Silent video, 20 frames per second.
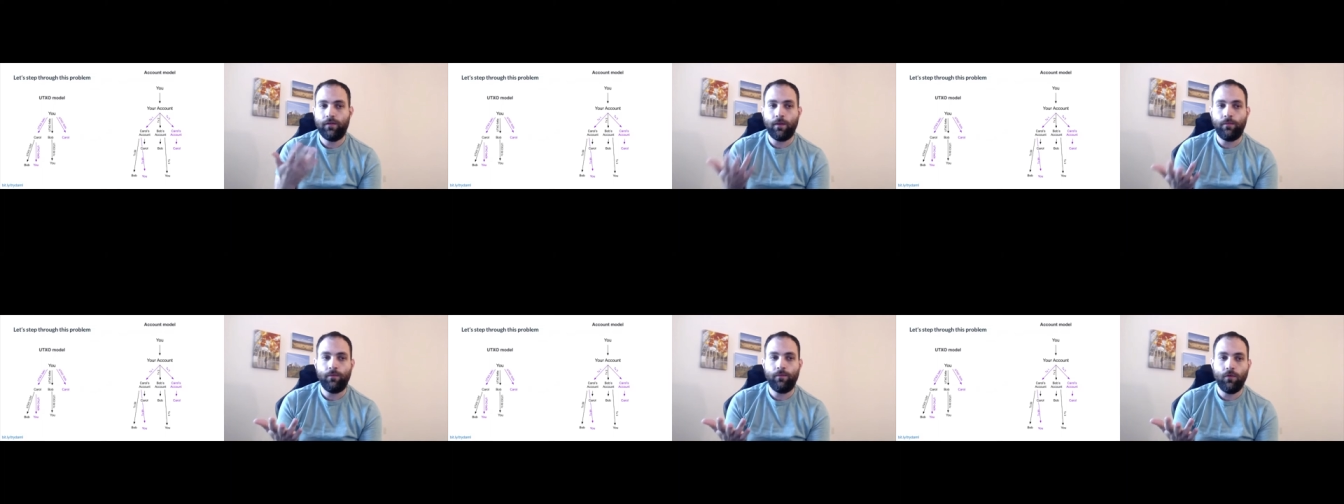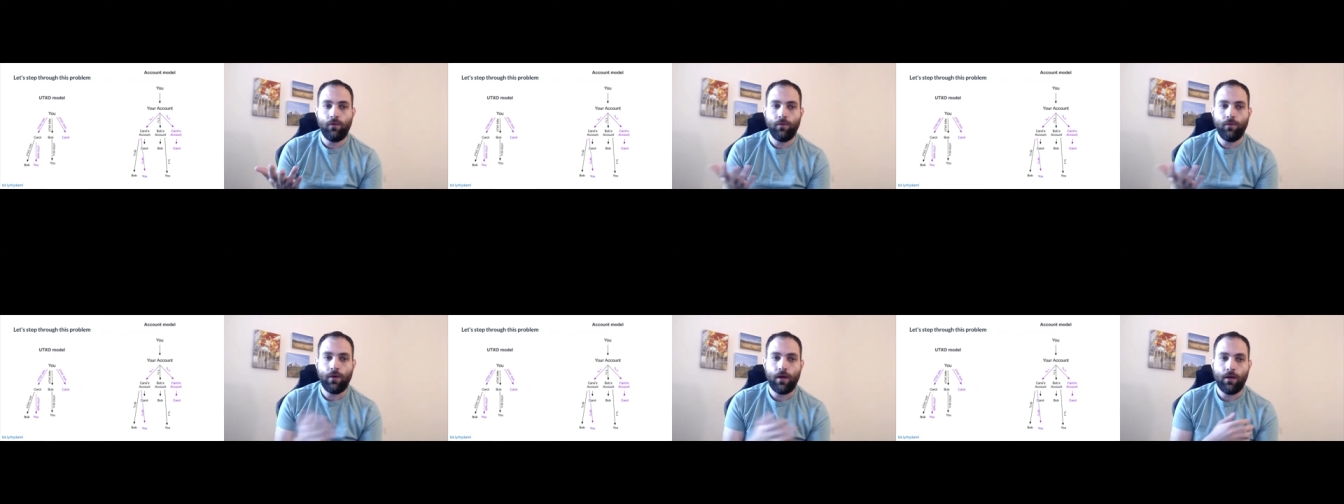through
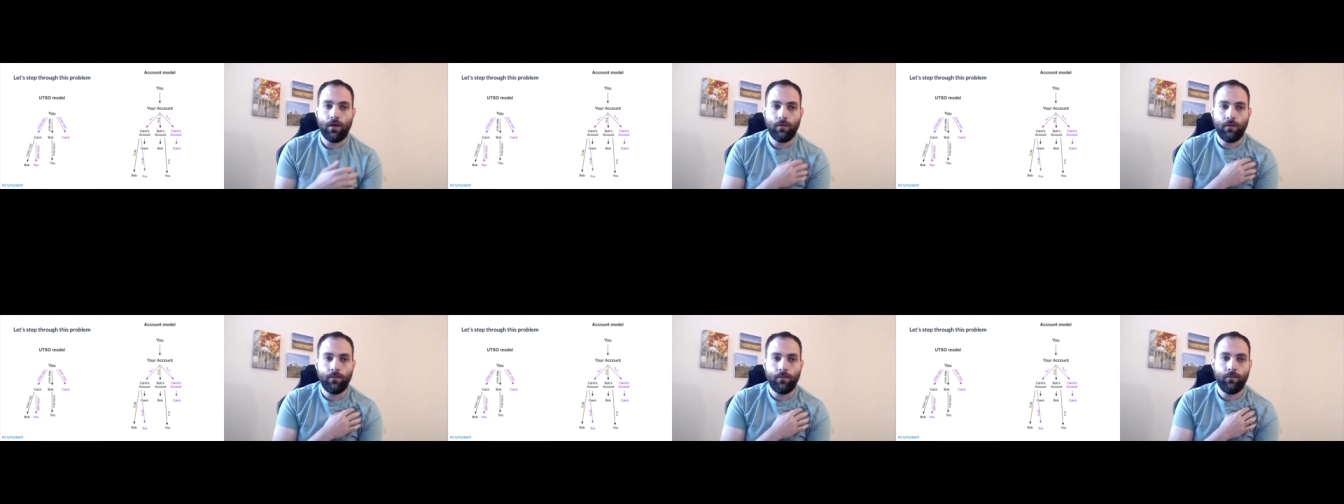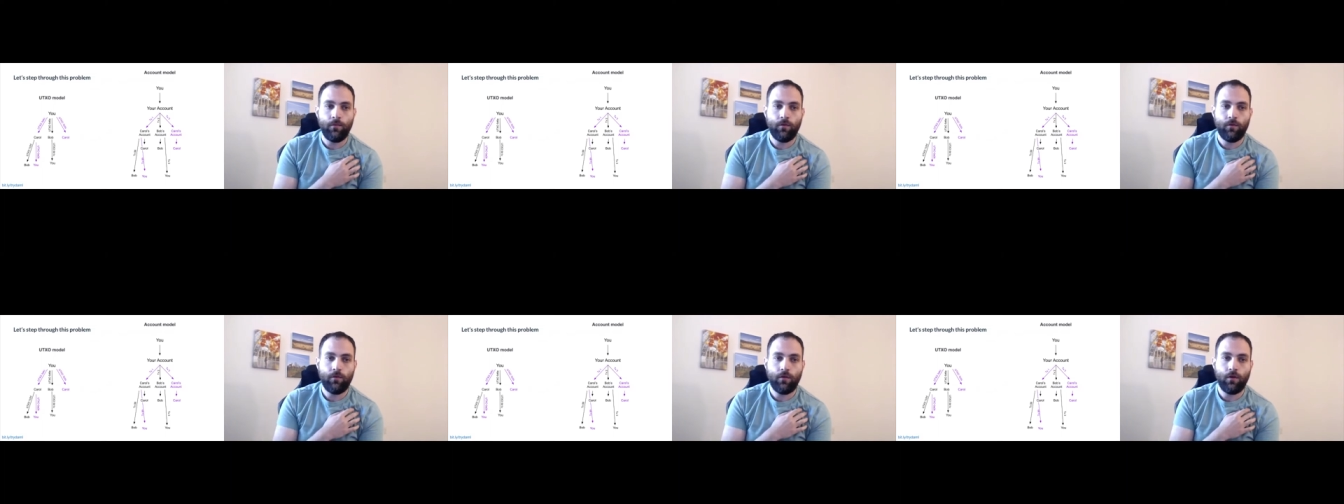the problem.
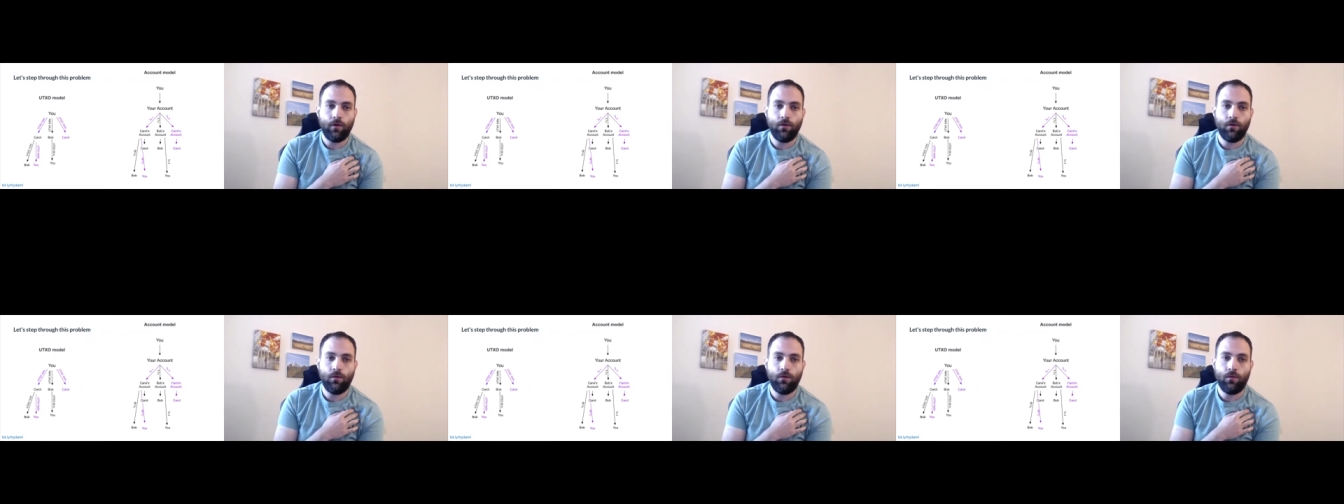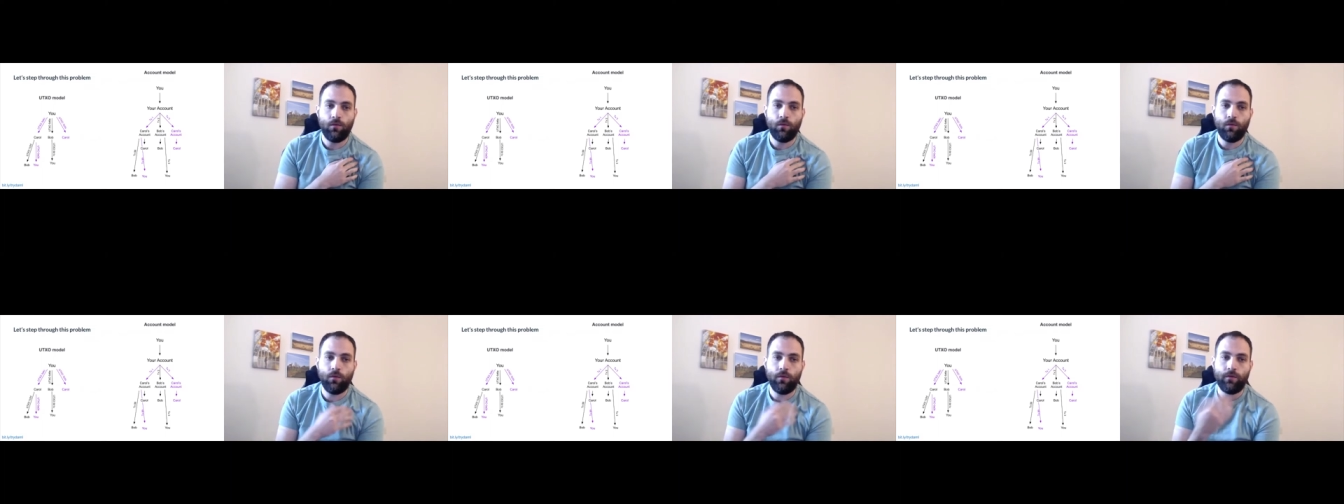
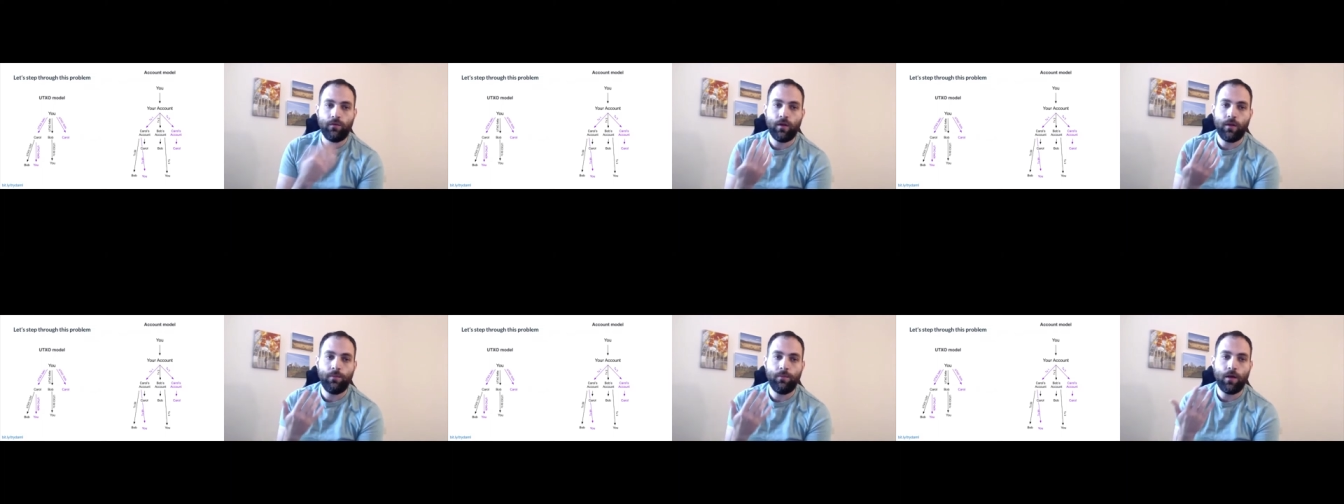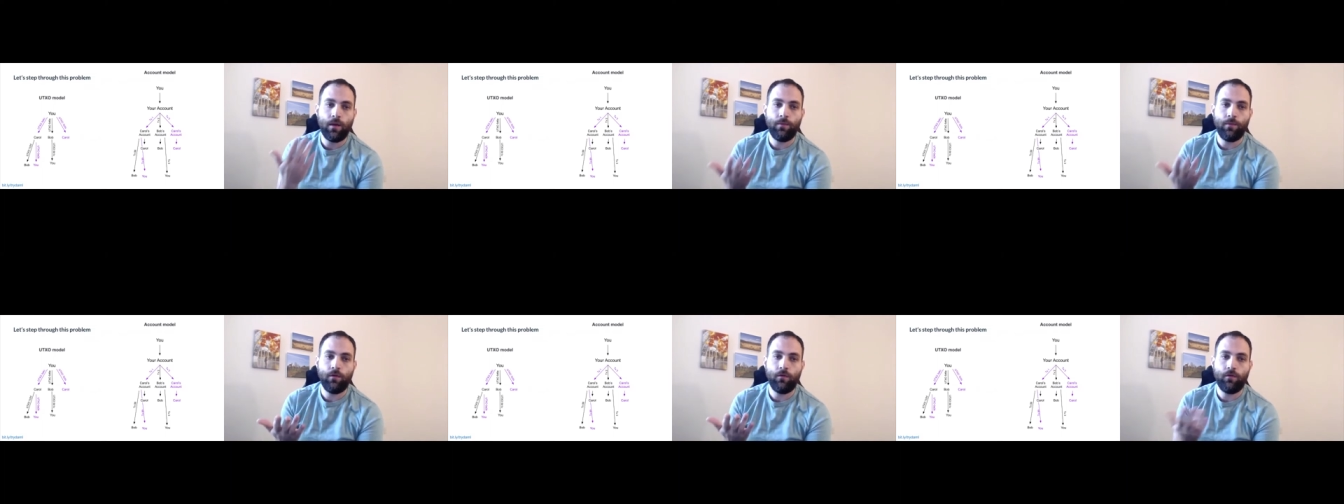So we'll say
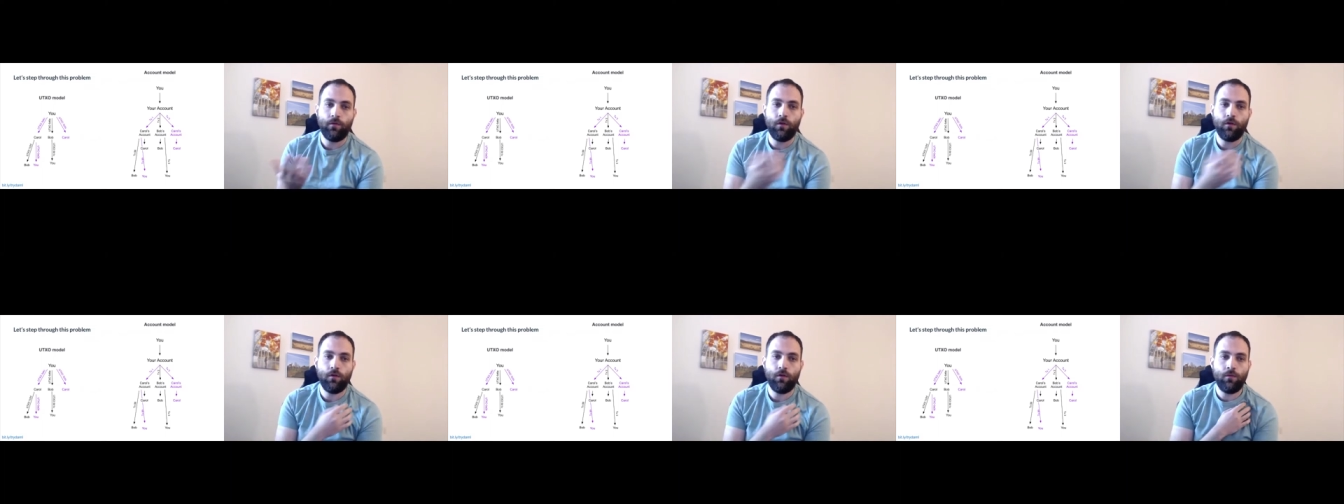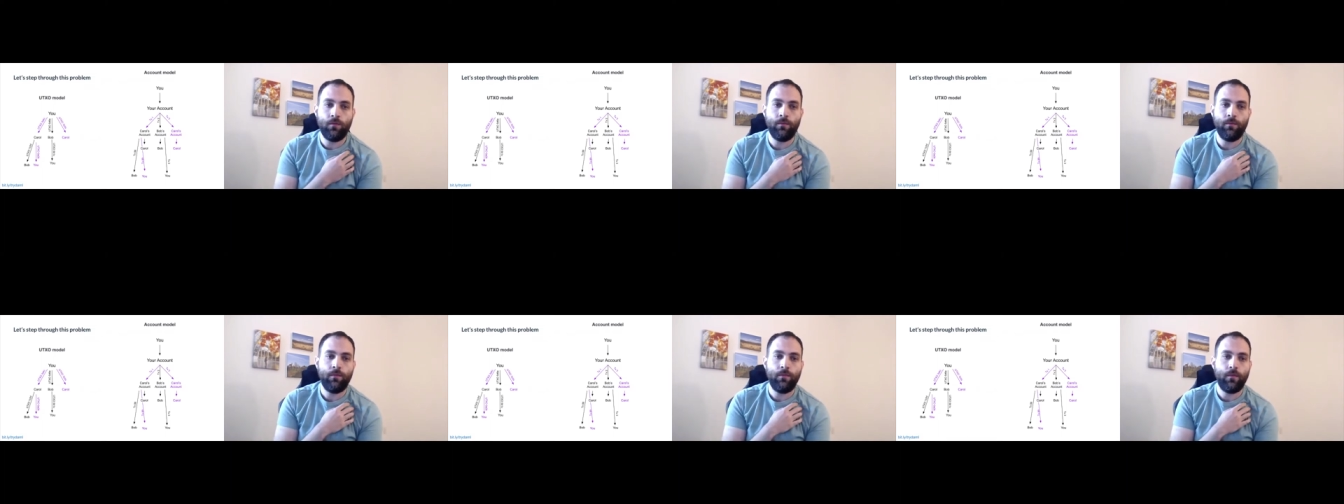Bob goes
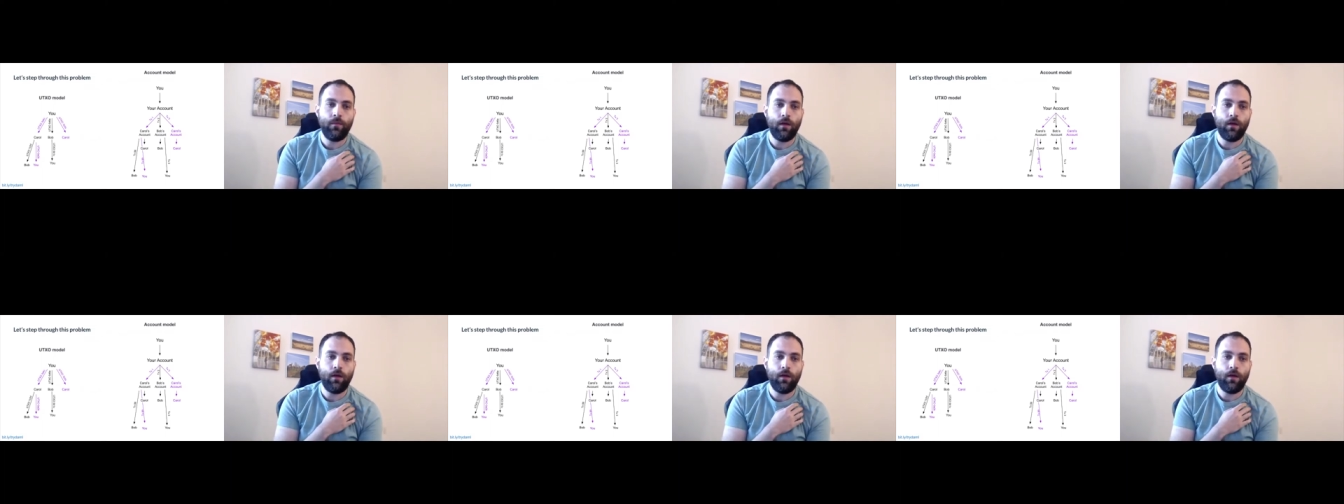home,